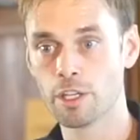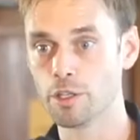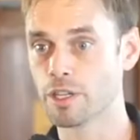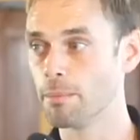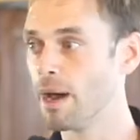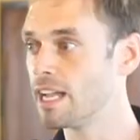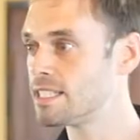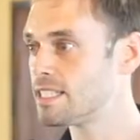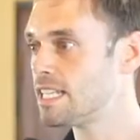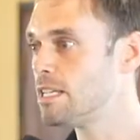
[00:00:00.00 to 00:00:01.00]
you could buy
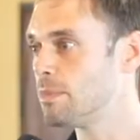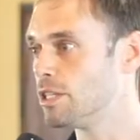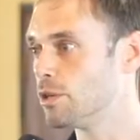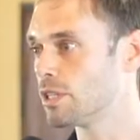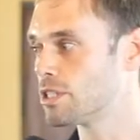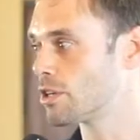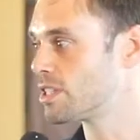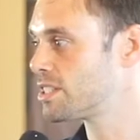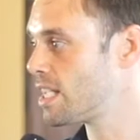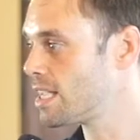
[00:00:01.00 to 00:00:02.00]
Steem and you could start
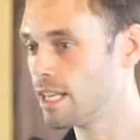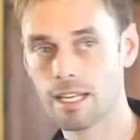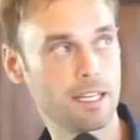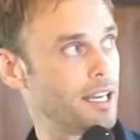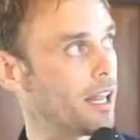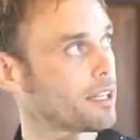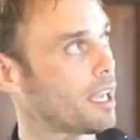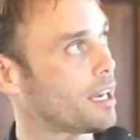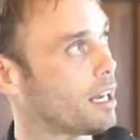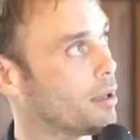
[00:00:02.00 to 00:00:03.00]
staking it and
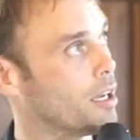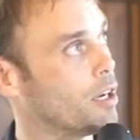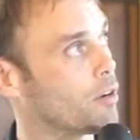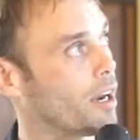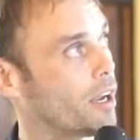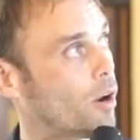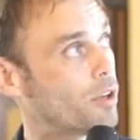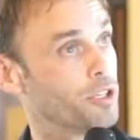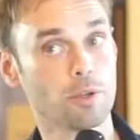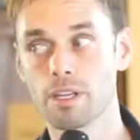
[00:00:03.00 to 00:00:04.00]
delegating it, right?
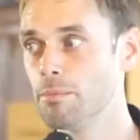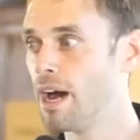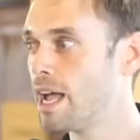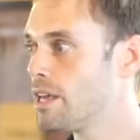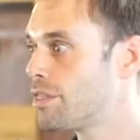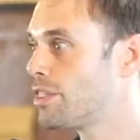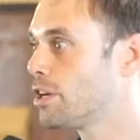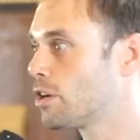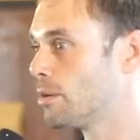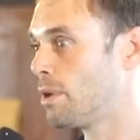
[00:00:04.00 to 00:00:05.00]
You could buy
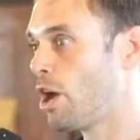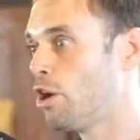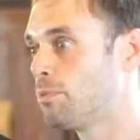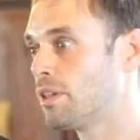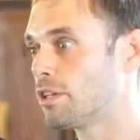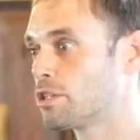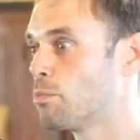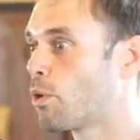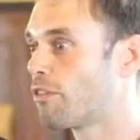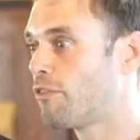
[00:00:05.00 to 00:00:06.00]
Ethereum and hope that there's
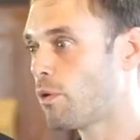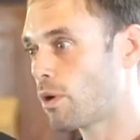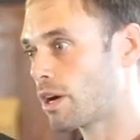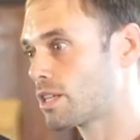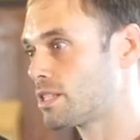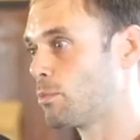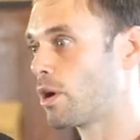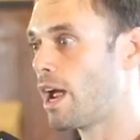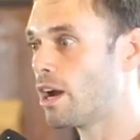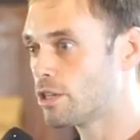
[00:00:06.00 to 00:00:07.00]
more forks and
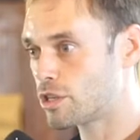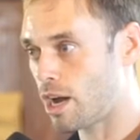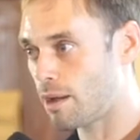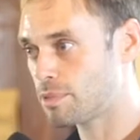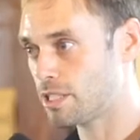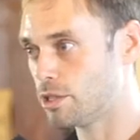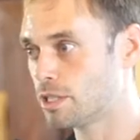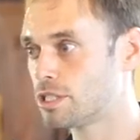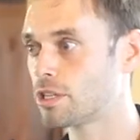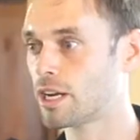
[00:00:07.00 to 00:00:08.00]
more airdrops and you
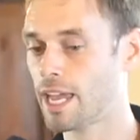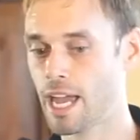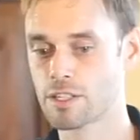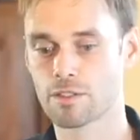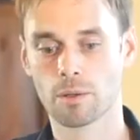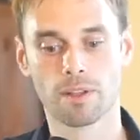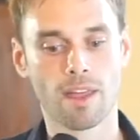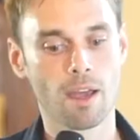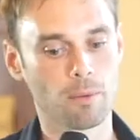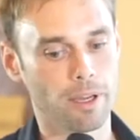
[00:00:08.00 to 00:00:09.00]
could start cash flowing
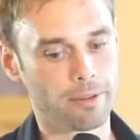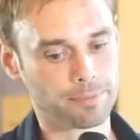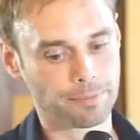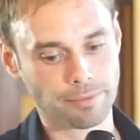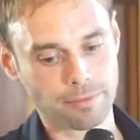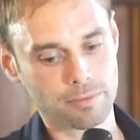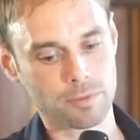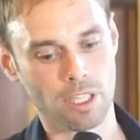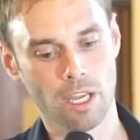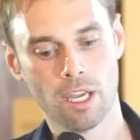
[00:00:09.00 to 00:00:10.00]
that way.
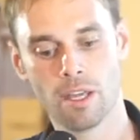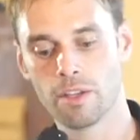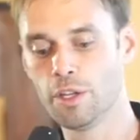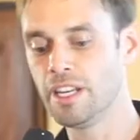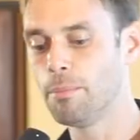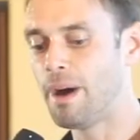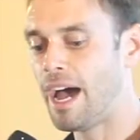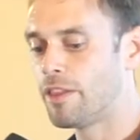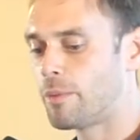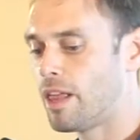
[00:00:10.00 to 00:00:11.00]
Then you need to
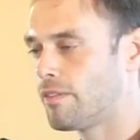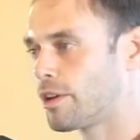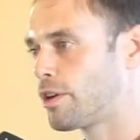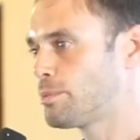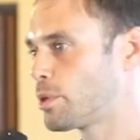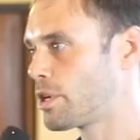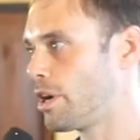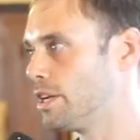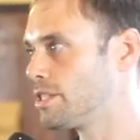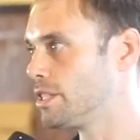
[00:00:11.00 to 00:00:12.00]
buy the relevant
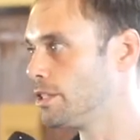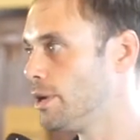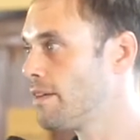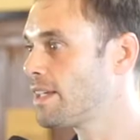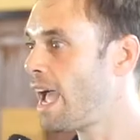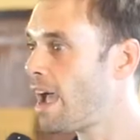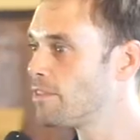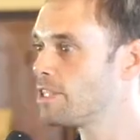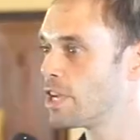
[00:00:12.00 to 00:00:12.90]
cryptocurrency. You have to have the